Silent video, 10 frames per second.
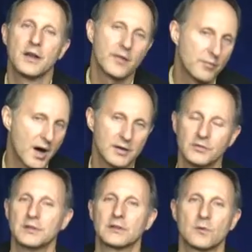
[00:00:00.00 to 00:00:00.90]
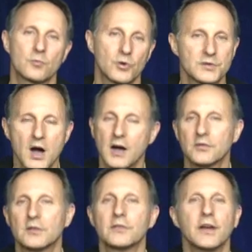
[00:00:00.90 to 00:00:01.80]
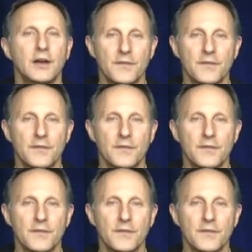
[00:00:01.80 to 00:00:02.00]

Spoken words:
now the body is dealing with more toxins,